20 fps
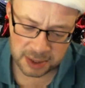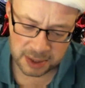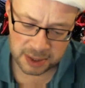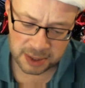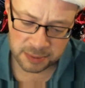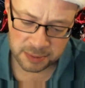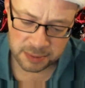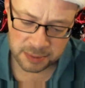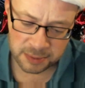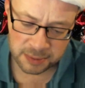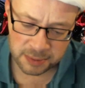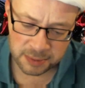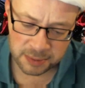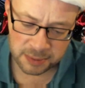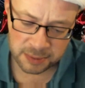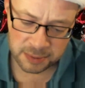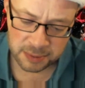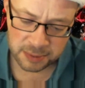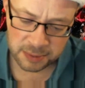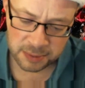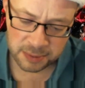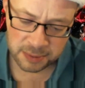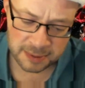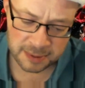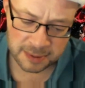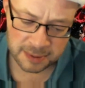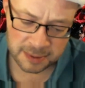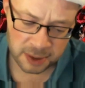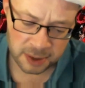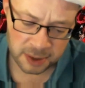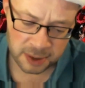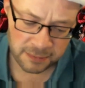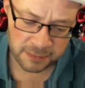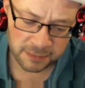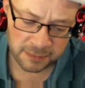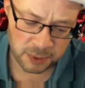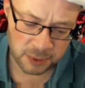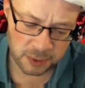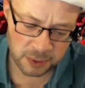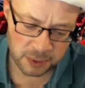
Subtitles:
Yala from Hudayfa,